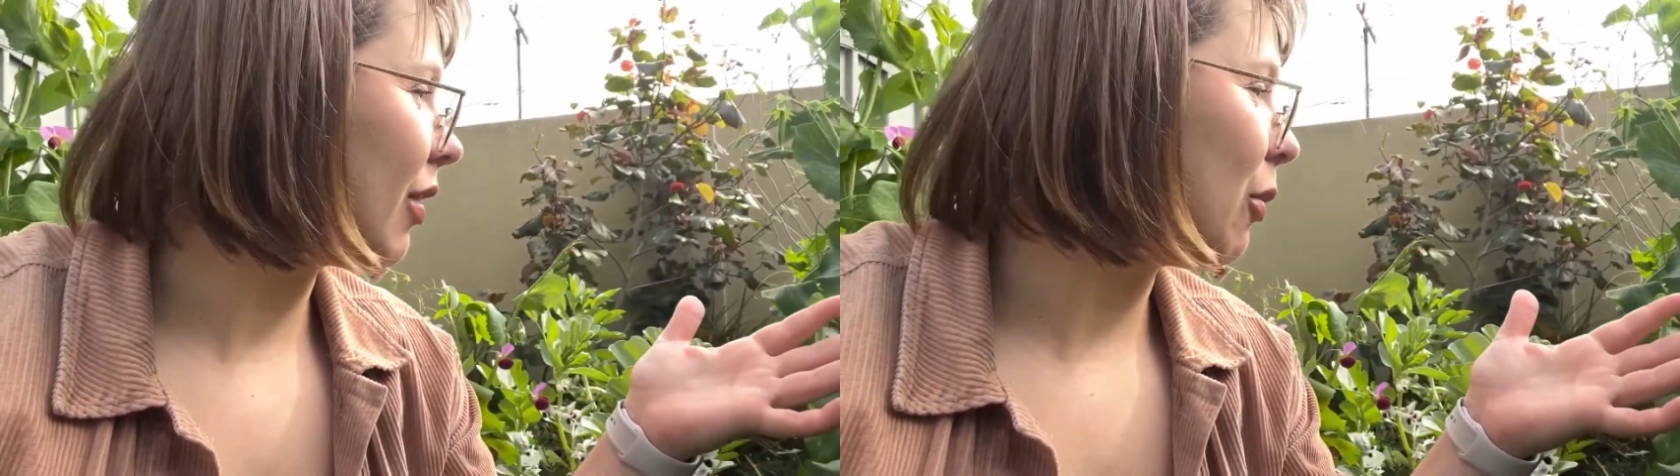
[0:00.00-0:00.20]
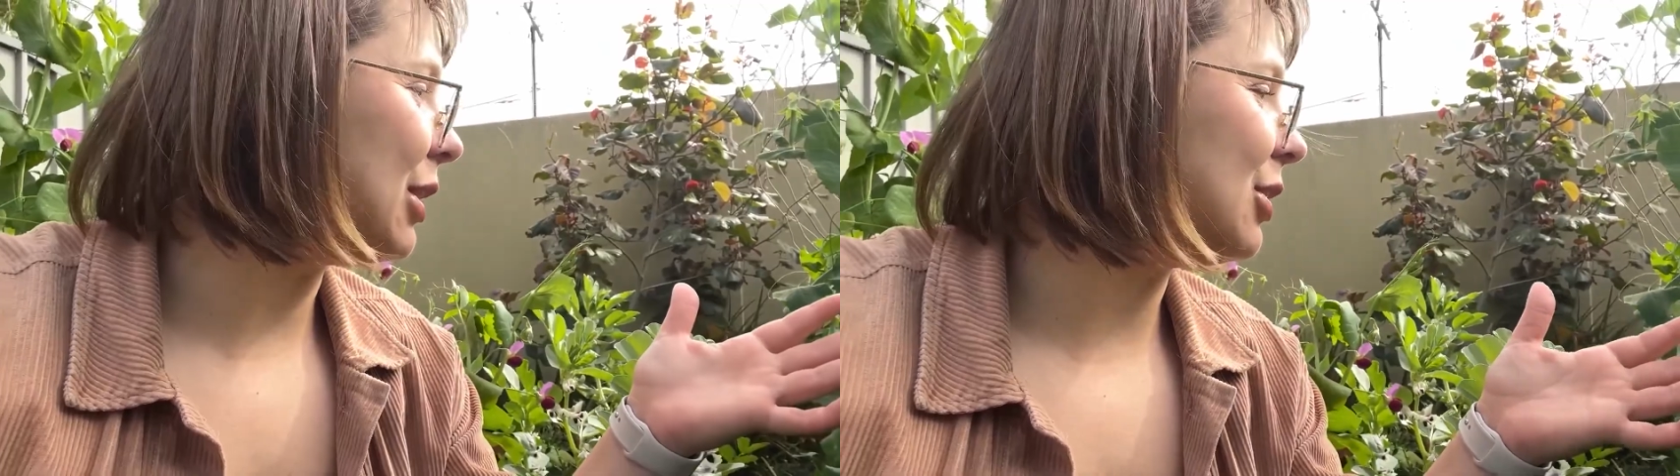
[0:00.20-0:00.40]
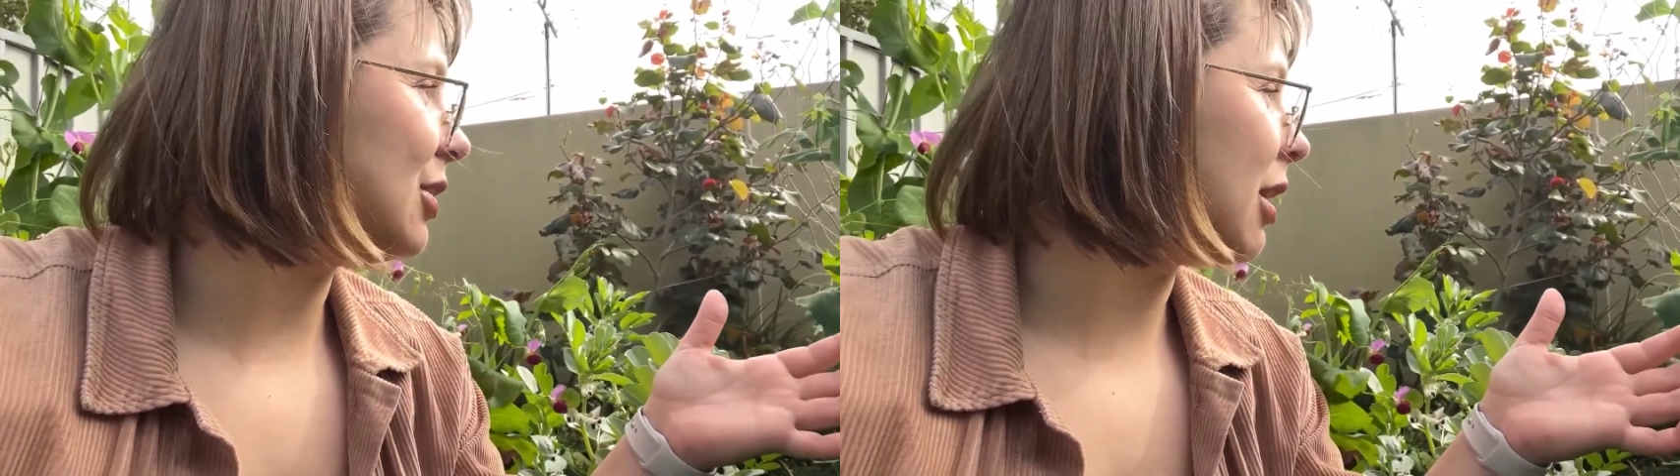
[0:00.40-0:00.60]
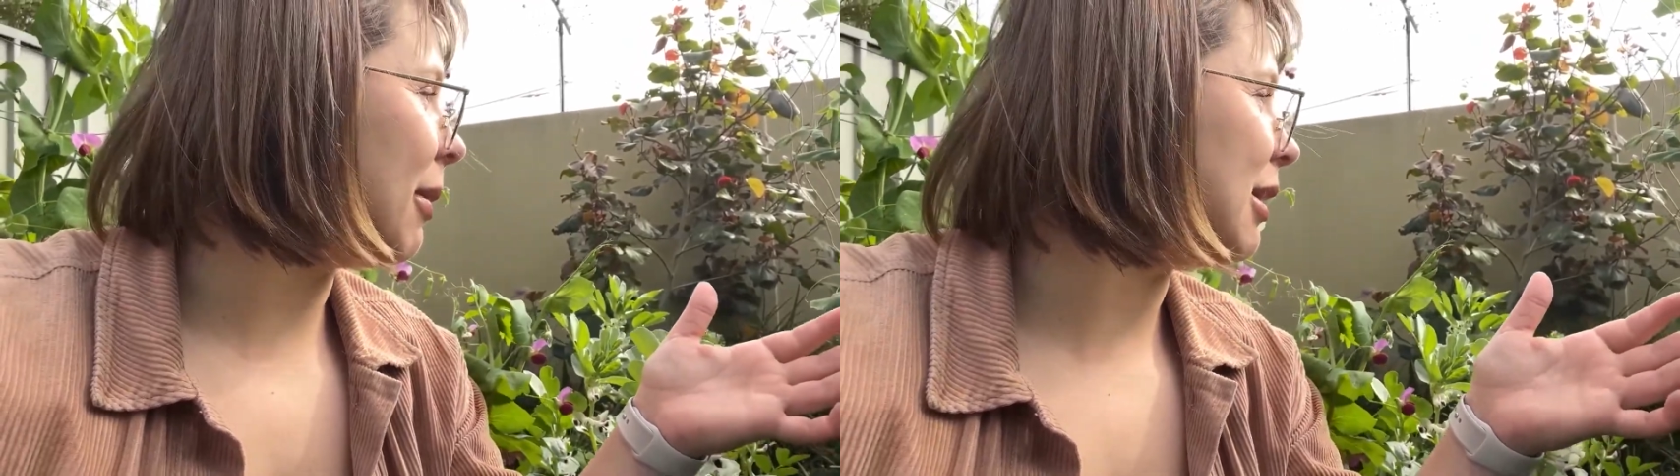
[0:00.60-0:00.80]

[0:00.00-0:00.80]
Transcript: When you can come